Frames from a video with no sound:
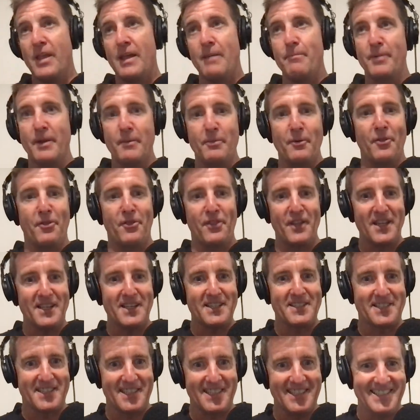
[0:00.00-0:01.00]
people think
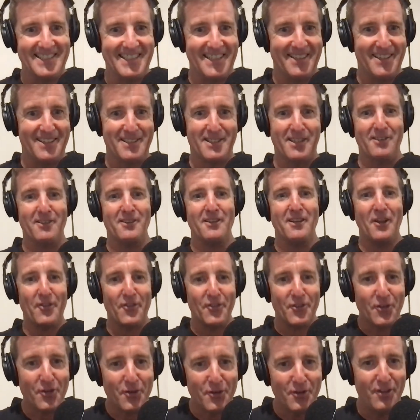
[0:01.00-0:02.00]
it's easy. There's a
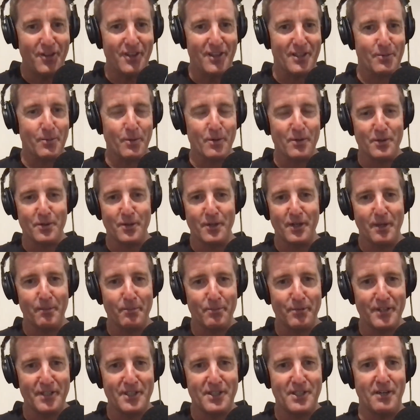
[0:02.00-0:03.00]
lot to this. We were talking
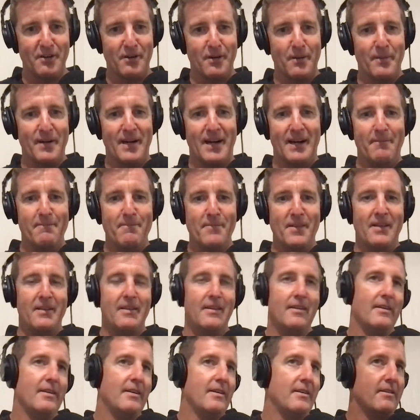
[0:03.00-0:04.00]
pre-show about
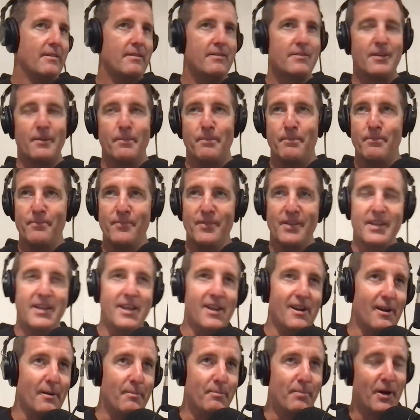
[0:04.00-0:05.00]

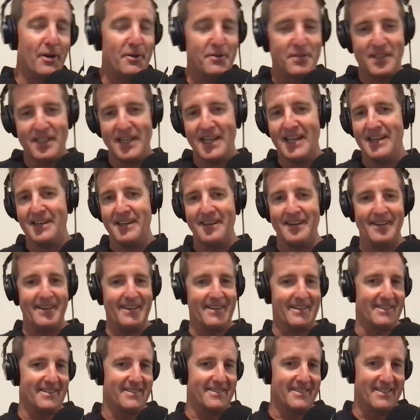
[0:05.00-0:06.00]
the post
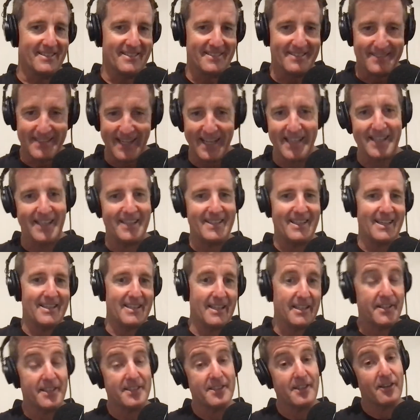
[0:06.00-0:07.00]
editing and there's
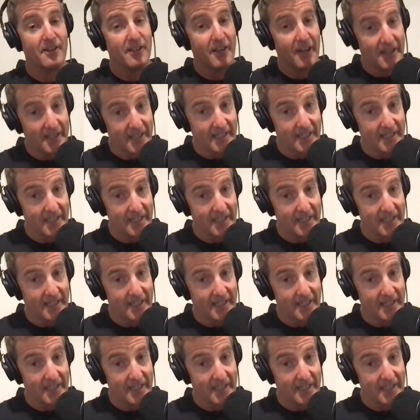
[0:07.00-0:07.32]
a lot